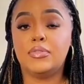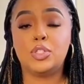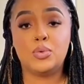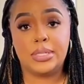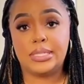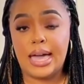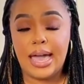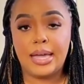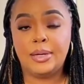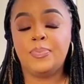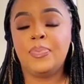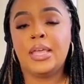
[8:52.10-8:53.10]
prepared a
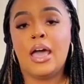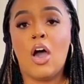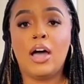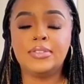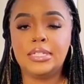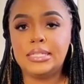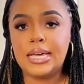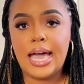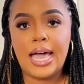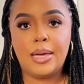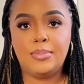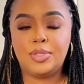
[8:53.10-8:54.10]
nice dinner: seafood,
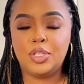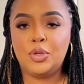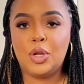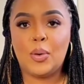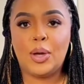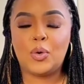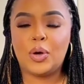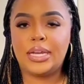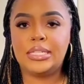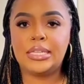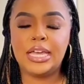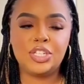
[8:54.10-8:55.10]
Indian
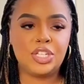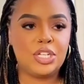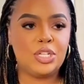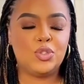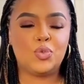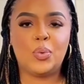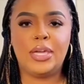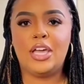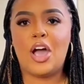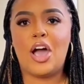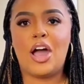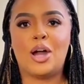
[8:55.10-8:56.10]
lentils, and
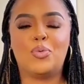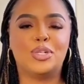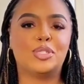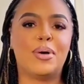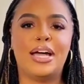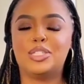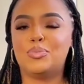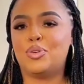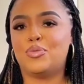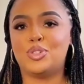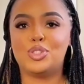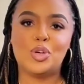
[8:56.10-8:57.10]
French desserts.
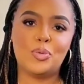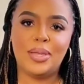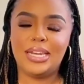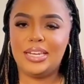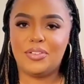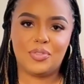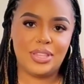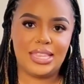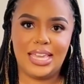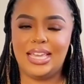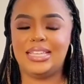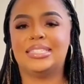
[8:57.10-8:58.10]
They
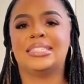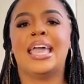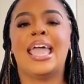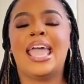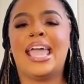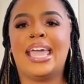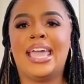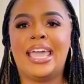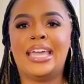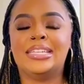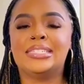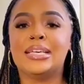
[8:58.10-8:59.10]
talked for a while.
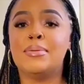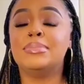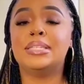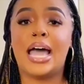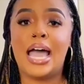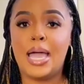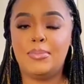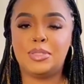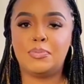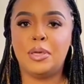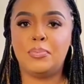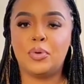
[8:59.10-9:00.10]
At
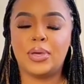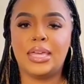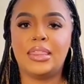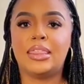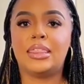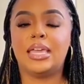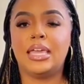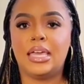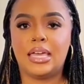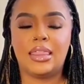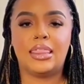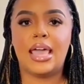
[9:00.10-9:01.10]
first, he
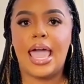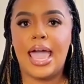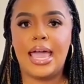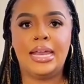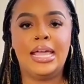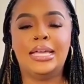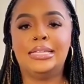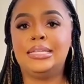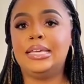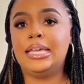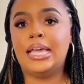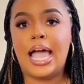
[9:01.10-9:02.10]
asked about her
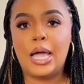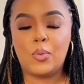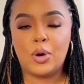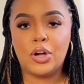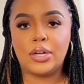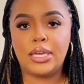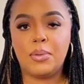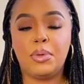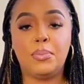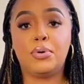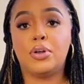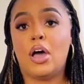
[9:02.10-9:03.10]
work and her life.
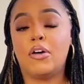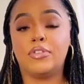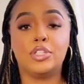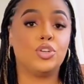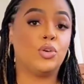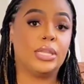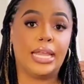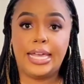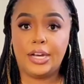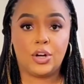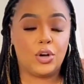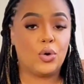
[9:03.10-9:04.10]
But
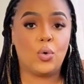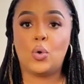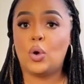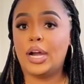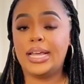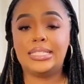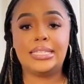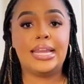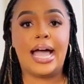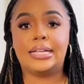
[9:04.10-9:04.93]
then the conversation